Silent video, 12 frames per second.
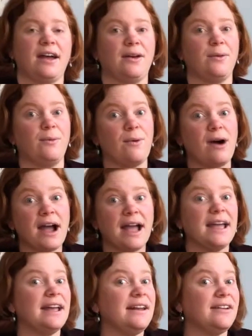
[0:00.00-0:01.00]
a
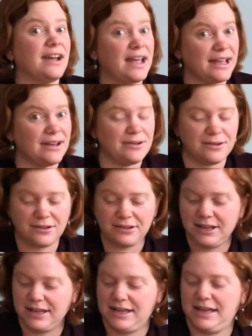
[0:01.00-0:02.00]
wider
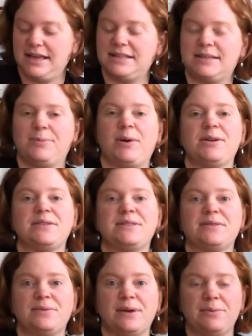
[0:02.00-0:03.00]
angle as opposed to
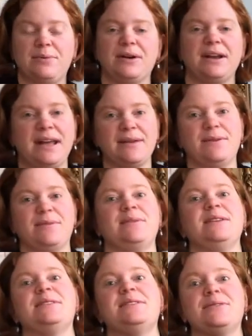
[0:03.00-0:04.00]
1.8 when we
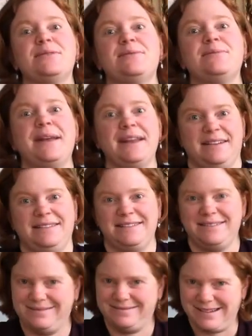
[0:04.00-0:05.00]
zoom in,
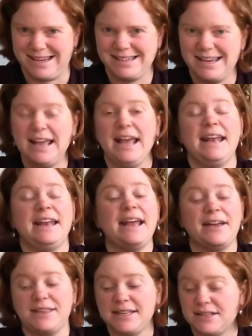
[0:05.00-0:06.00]
right? Now,
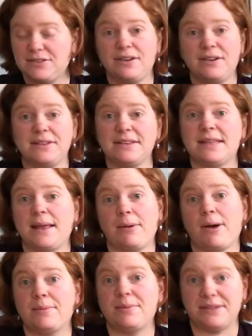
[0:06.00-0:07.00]
these are not the same
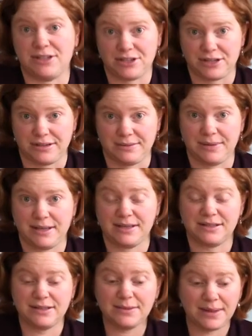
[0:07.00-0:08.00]
composition
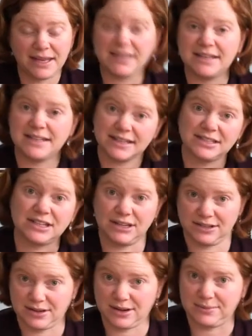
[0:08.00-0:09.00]
because zooming in does change
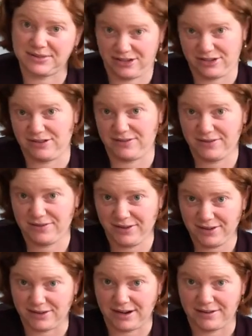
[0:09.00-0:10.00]
the composition of your
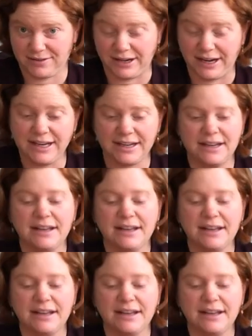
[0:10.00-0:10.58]
photograph, right?